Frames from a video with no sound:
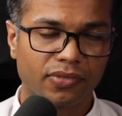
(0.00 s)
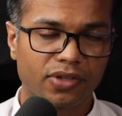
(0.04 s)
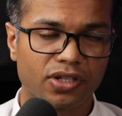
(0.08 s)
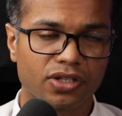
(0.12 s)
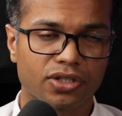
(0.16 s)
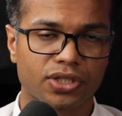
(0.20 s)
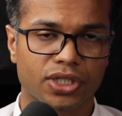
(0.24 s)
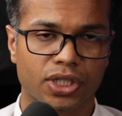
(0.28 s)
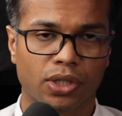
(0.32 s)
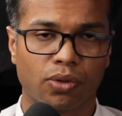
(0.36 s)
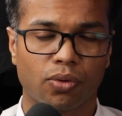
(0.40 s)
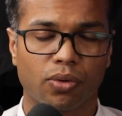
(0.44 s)

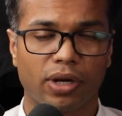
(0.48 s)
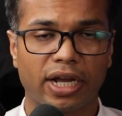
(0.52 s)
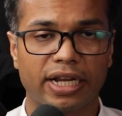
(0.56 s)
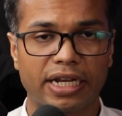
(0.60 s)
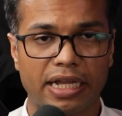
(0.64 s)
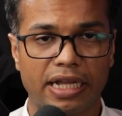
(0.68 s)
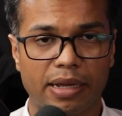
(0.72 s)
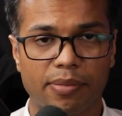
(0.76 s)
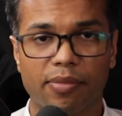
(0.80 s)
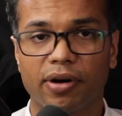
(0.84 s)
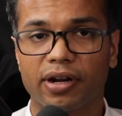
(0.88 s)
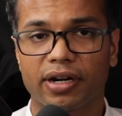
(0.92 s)
So an
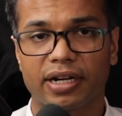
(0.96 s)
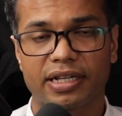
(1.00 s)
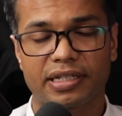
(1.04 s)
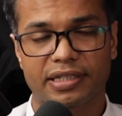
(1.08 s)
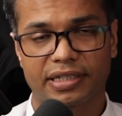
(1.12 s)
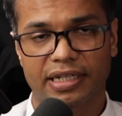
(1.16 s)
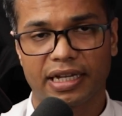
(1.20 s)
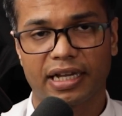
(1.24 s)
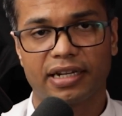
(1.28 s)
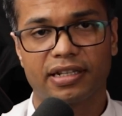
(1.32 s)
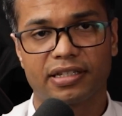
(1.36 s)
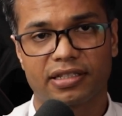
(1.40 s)
MRI
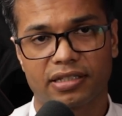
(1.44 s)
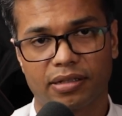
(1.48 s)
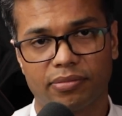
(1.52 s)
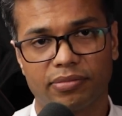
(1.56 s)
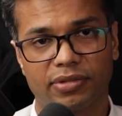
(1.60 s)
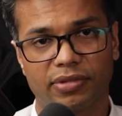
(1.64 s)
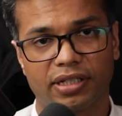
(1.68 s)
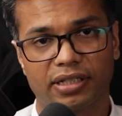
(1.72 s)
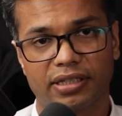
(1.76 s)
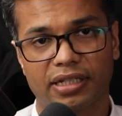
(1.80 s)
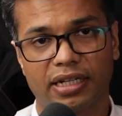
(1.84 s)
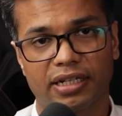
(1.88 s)
scan is
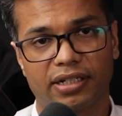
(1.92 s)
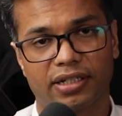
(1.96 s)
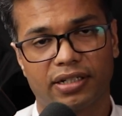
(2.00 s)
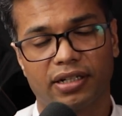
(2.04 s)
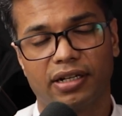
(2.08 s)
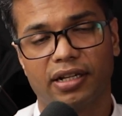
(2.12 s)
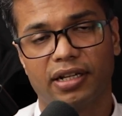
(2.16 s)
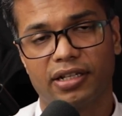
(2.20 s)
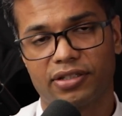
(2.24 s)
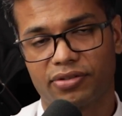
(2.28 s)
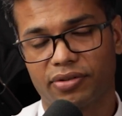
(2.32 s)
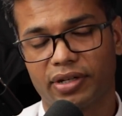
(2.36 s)
something that
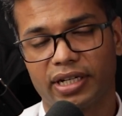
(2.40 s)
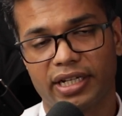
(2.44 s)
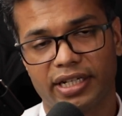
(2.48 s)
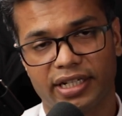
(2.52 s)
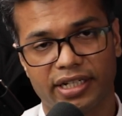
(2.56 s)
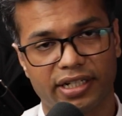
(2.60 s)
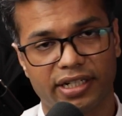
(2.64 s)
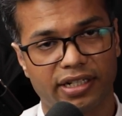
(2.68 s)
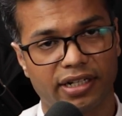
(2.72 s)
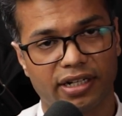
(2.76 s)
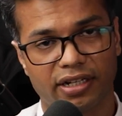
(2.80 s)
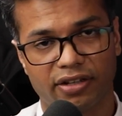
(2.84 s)
is really
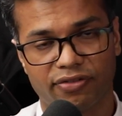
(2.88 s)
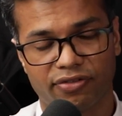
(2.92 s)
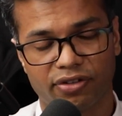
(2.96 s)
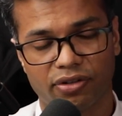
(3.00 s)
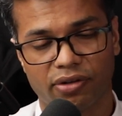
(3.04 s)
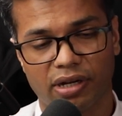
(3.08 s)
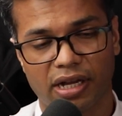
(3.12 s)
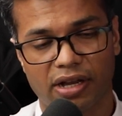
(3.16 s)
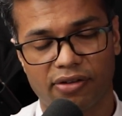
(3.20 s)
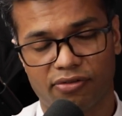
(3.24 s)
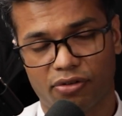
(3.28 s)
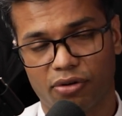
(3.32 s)
needed if you
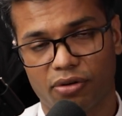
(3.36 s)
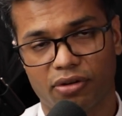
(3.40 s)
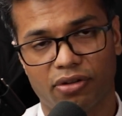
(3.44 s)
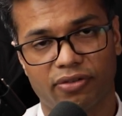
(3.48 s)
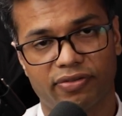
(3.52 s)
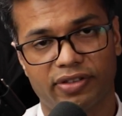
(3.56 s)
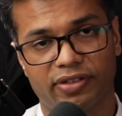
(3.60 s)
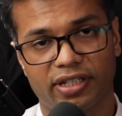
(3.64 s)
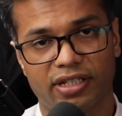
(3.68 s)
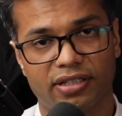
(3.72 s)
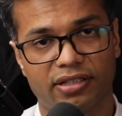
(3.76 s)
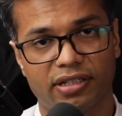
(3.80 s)
have all
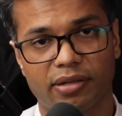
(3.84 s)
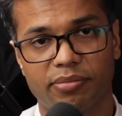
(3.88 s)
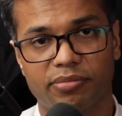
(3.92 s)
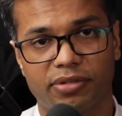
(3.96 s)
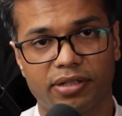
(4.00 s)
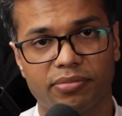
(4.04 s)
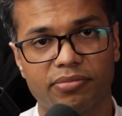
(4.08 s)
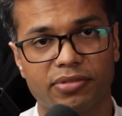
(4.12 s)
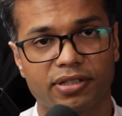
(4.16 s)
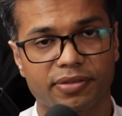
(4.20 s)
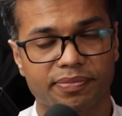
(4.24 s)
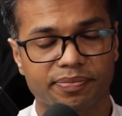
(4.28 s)
of these
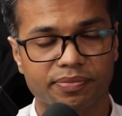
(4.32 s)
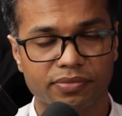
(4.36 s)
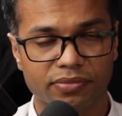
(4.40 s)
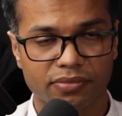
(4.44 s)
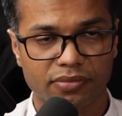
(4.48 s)
symptoms.